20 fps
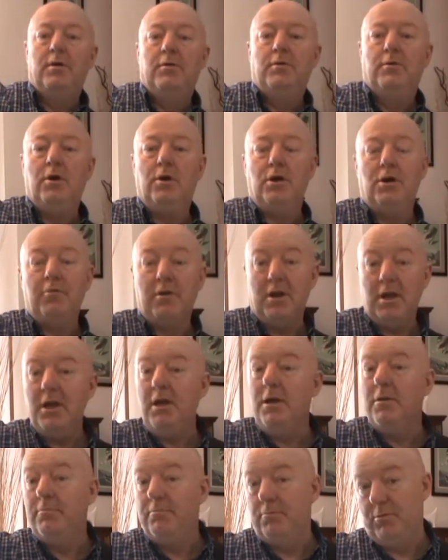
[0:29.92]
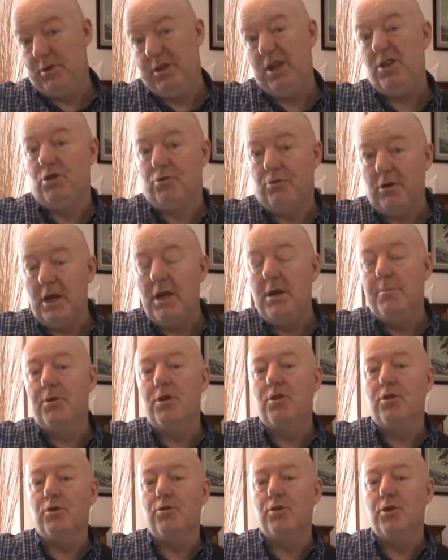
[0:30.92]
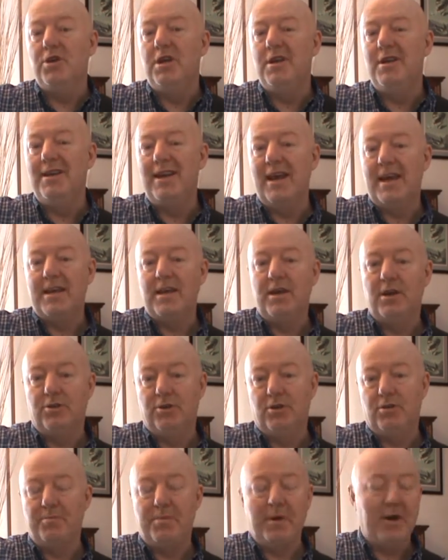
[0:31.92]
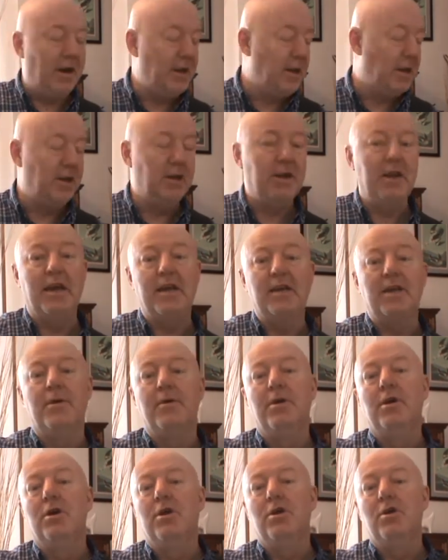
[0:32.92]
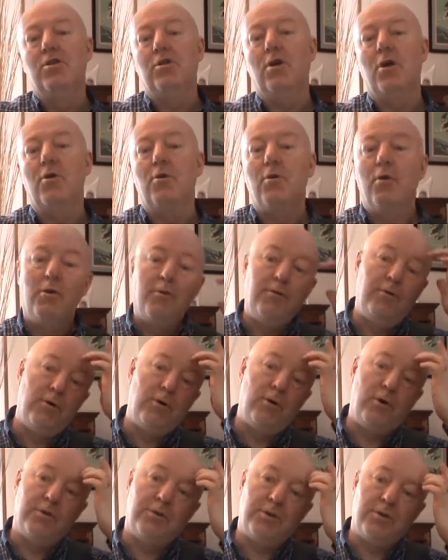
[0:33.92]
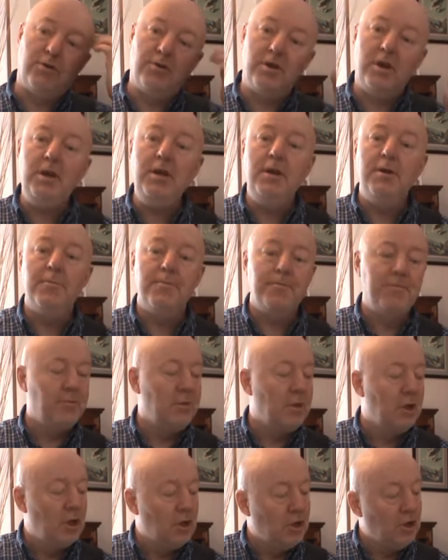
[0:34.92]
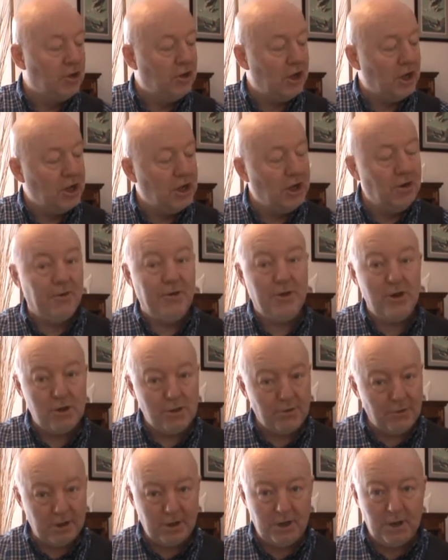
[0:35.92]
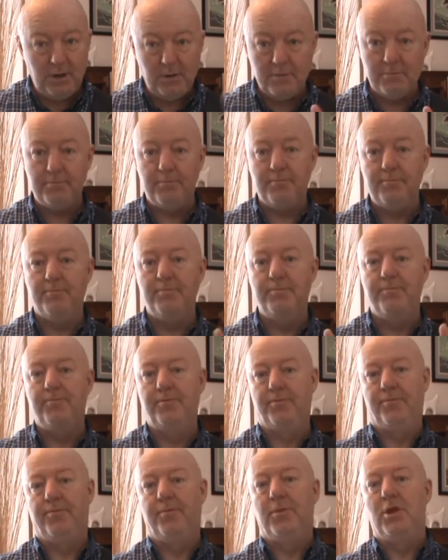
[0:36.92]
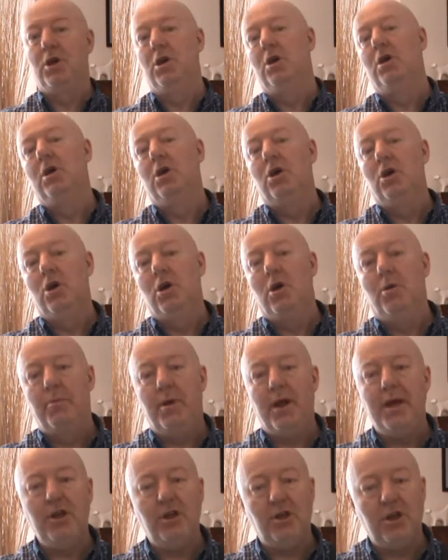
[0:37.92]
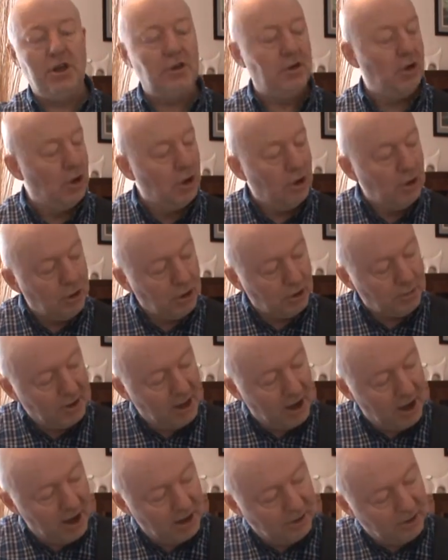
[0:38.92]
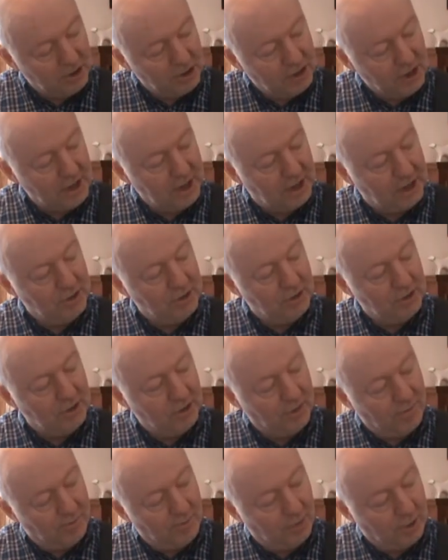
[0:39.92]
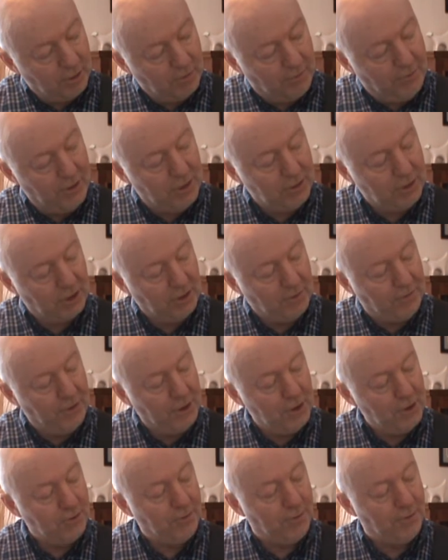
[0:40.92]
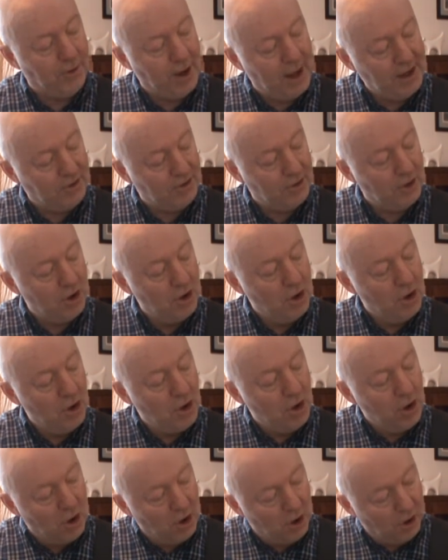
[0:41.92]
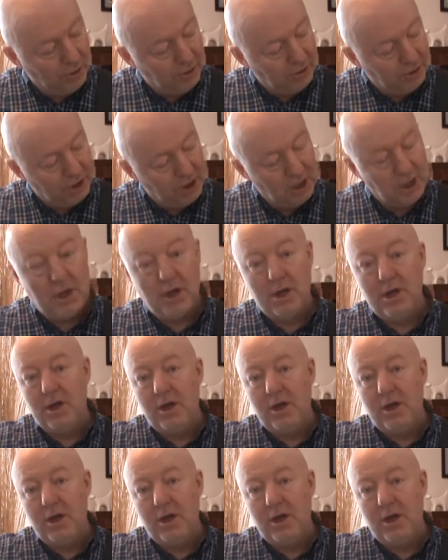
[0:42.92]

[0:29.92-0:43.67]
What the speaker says: Not your E, well it is your E, but it's also your knee, it's by your knee. So, for the C, you take your first finger, place it just behind the second, or the first fret on the